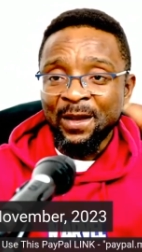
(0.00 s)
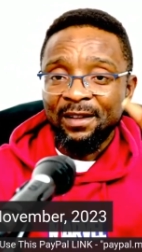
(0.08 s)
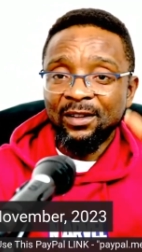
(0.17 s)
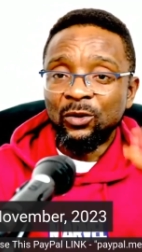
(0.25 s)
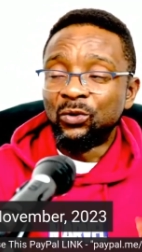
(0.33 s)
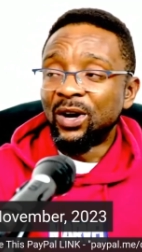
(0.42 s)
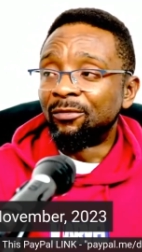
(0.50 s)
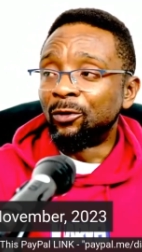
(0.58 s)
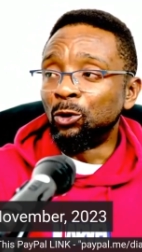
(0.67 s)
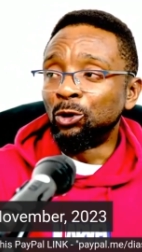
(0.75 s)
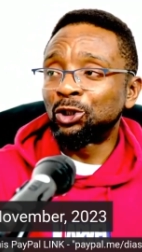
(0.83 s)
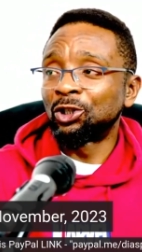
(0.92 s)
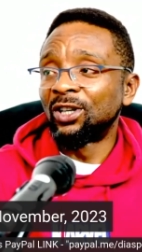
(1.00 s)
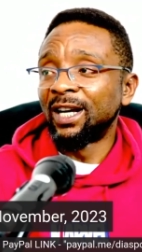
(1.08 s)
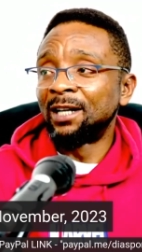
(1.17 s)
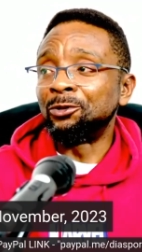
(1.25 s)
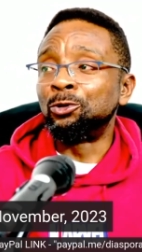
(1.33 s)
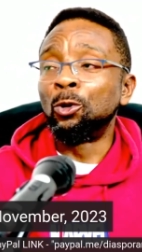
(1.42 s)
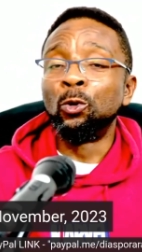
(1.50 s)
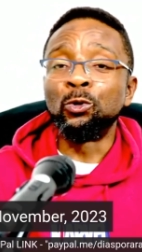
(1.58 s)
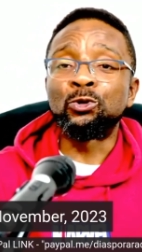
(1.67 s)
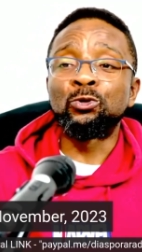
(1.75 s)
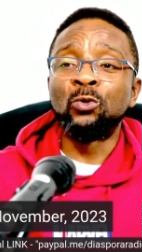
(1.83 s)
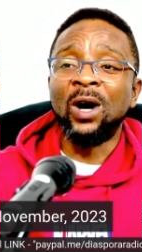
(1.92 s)
revolution are those
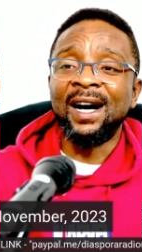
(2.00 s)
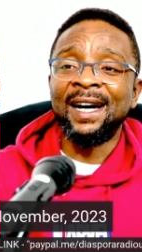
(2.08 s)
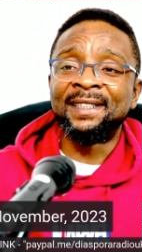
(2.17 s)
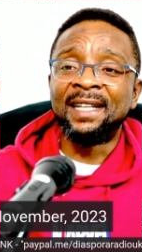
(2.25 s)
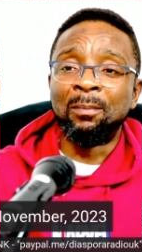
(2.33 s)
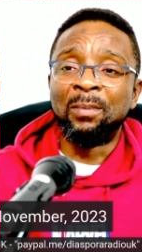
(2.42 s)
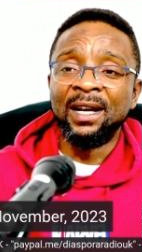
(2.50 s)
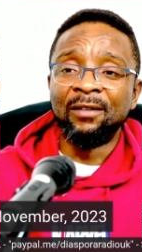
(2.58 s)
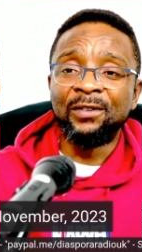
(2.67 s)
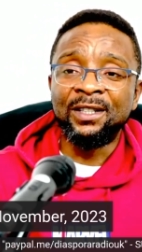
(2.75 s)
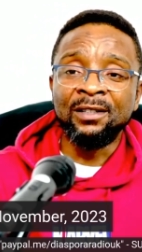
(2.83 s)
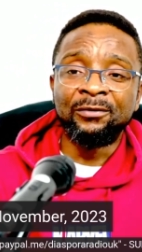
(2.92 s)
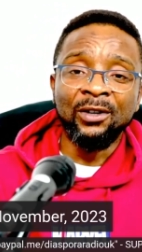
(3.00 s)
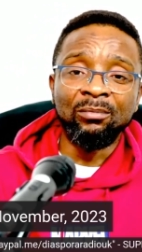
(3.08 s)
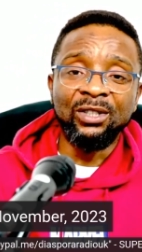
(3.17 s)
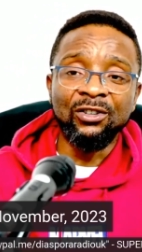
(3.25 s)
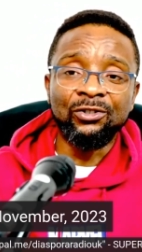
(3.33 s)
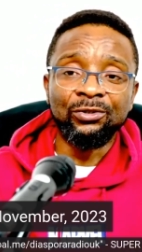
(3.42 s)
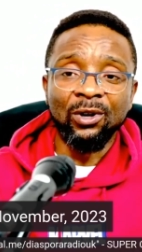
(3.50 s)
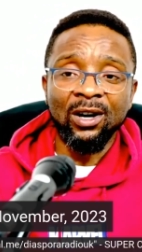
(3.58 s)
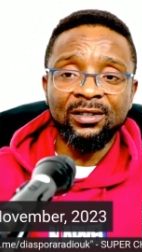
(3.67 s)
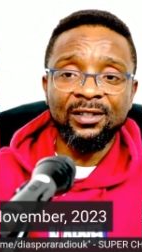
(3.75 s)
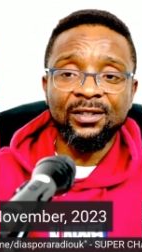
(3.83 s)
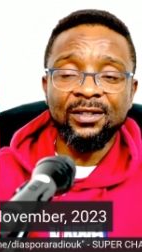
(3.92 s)
who are either benefiting from this
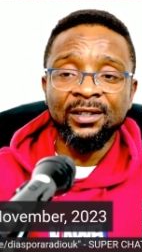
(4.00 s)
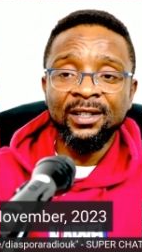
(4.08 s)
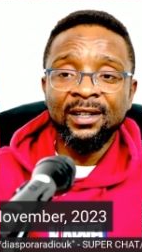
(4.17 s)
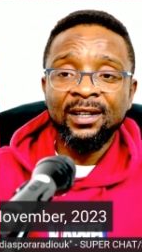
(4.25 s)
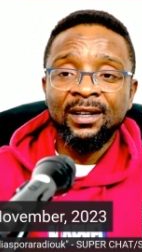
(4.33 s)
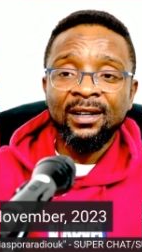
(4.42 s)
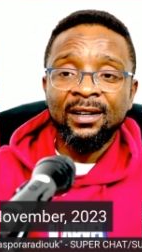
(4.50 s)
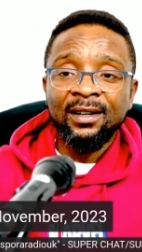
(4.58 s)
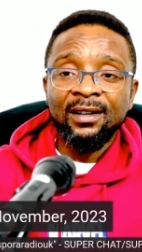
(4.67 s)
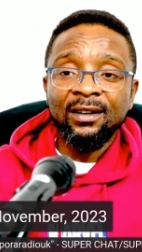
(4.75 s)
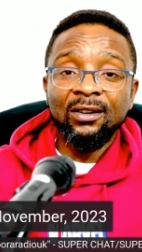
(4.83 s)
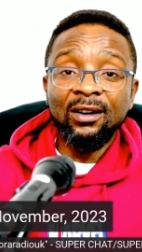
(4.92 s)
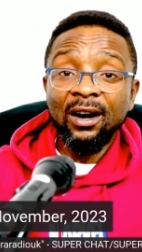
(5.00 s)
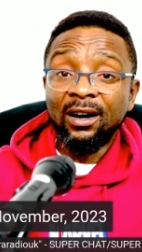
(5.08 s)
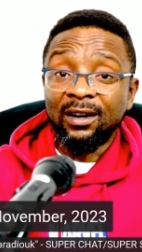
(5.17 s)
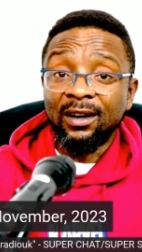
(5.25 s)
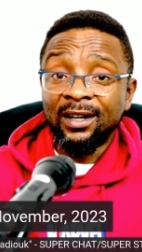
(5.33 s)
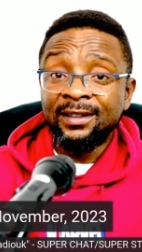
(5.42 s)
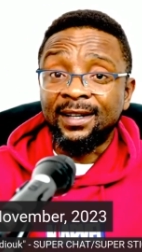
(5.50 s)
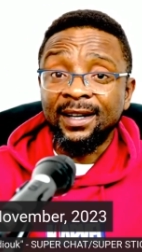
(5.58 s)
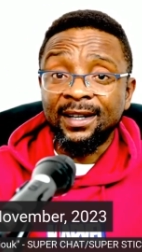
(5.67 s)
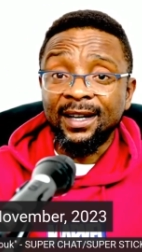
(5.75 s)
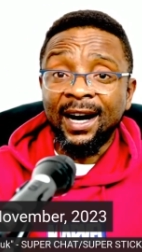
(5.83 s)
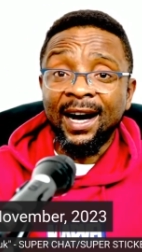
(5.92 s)
rot or
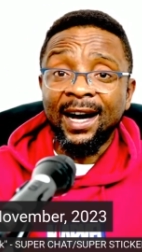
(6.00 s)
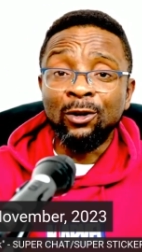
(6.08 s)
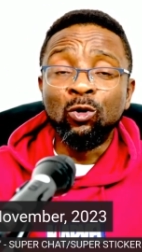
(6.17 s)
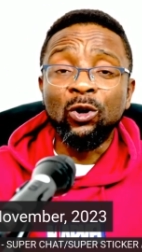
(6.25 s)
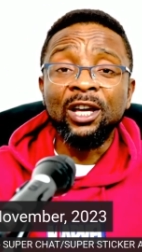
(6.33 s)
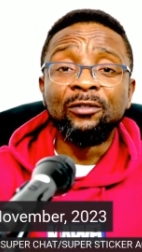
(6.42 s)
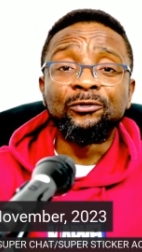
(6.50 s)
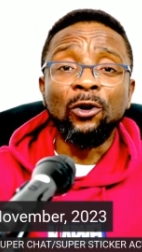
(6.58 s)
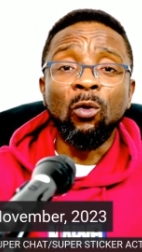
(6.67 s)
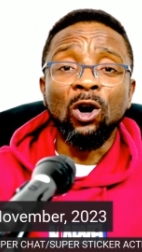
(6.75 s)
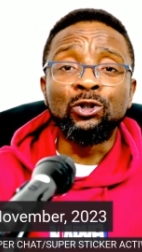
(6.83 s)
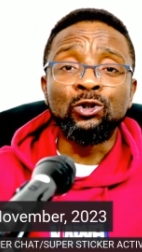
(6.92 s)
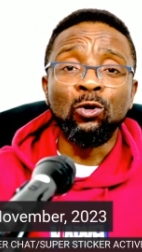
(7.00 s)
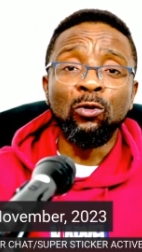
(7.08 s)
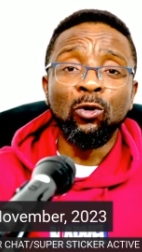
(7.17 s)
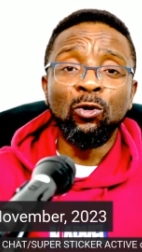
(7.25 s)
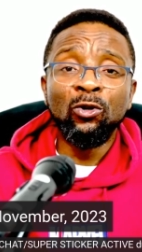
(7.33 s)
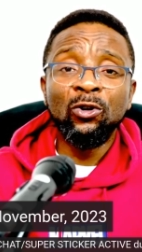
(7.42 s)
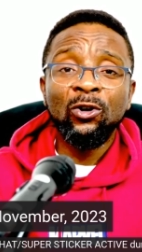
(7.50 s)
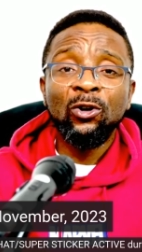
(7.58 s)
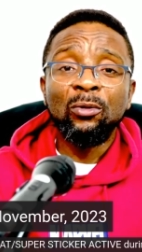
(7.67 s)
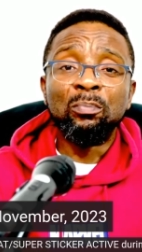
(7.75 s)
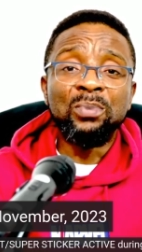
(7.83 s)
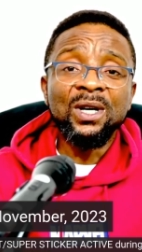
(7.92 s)
they are looking forward to
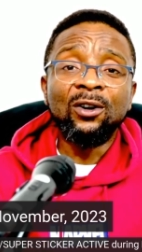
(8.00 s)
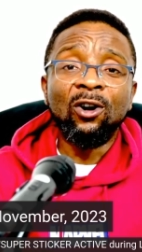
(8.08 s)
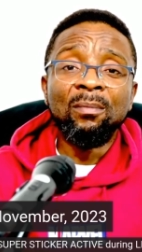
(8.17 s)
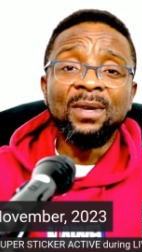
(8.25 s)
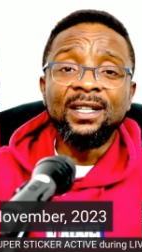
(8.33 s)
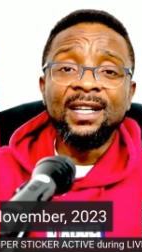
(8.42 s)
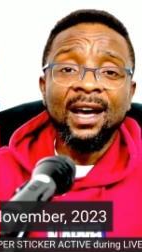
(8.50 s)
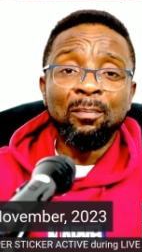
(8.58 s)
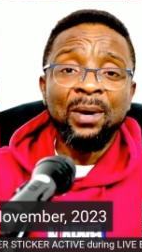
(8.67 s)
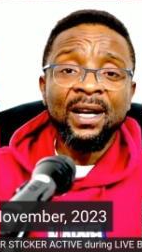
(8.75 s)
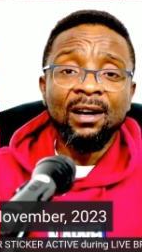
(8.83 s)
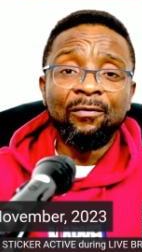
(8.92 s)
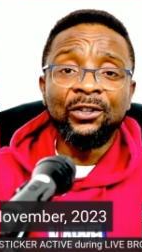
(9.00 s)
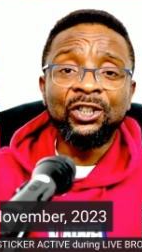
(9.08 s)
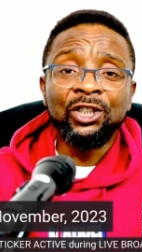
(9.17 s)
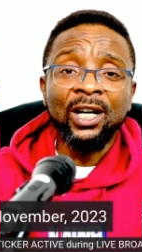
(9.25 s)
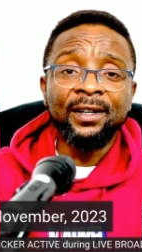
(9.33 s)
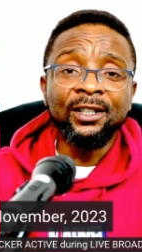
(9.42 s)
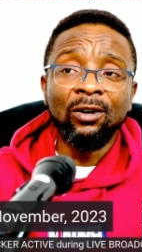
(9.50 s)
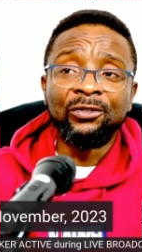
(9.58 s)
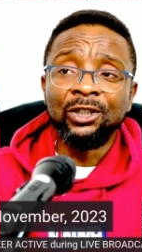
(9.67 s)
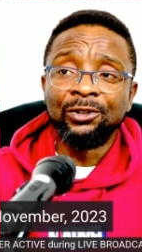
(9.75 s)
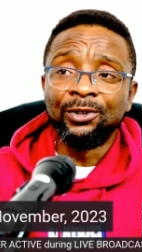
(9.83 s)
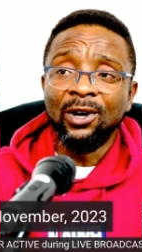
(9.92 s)
becoming a beneficiary of the
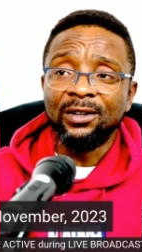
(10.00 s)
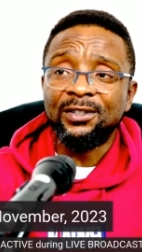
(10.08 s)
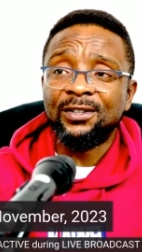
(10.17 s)
rot.